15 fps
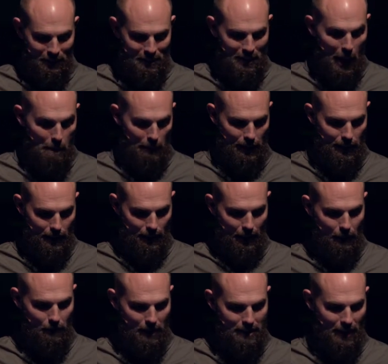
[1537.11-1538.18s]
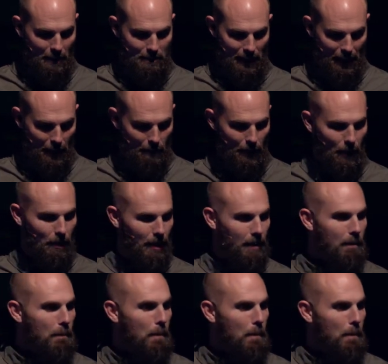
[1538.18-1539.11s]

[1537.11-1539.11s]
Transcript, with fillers: stop. I did it like three times, I kept going.